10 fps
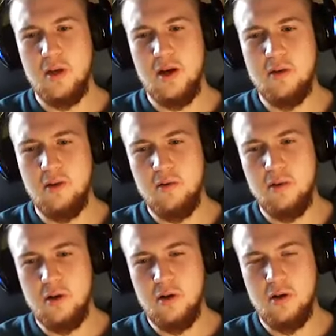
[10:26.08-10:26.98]
I know
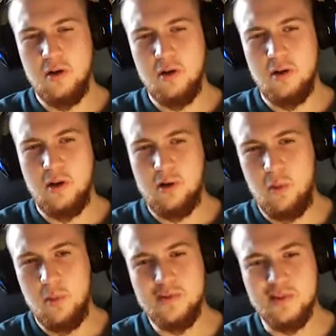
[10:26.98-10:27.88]
that, like,
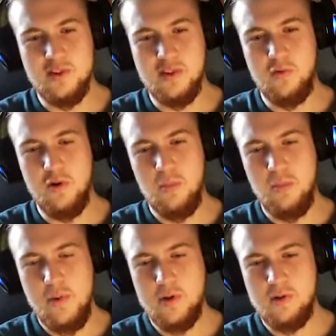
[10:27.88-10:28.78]
when we was at sixth form,
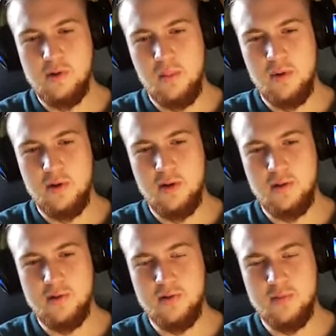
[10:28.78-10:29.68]
we went to a couple of
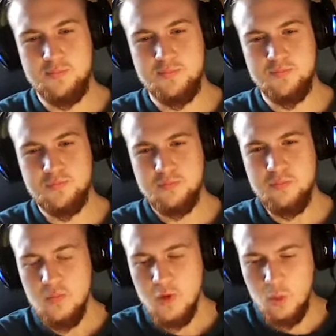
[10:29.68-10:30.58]
things
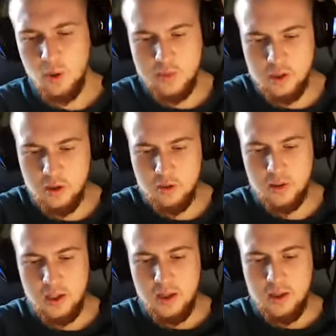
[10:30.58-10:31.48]
where we go,
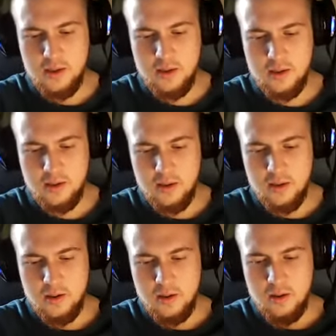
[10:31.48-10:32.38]
like,
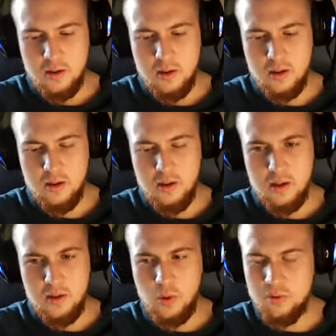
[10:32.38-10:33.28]

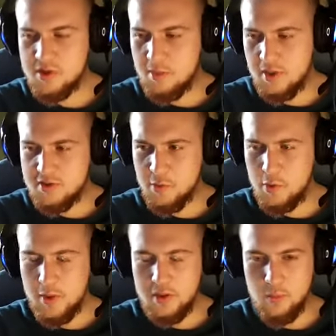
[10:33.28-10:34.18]
what was that place that we
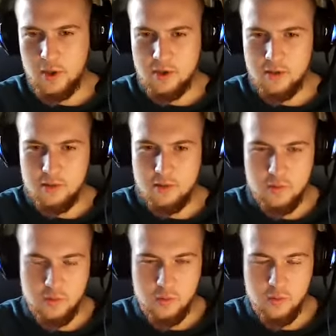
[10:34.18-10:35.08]
went when
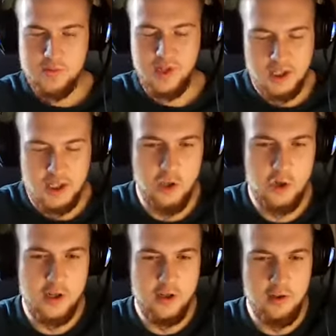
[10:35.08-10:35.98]
we was actually
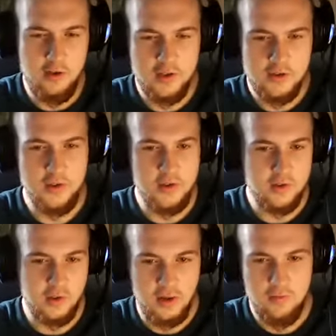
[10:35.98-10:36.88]
looking at
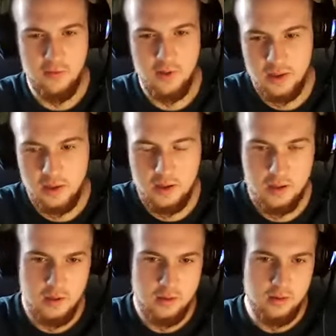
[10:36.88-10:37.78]
universities, and every, like,
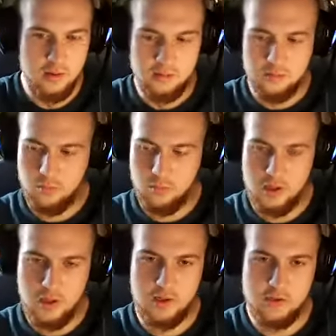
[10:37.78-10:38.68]
we
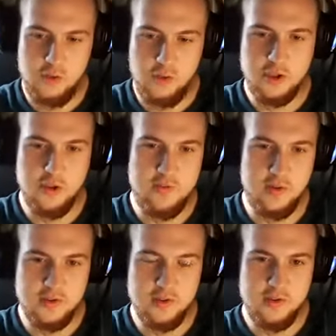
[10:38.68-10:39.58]
had like 200
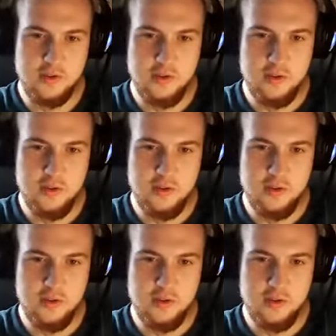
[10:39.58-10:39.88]
universities.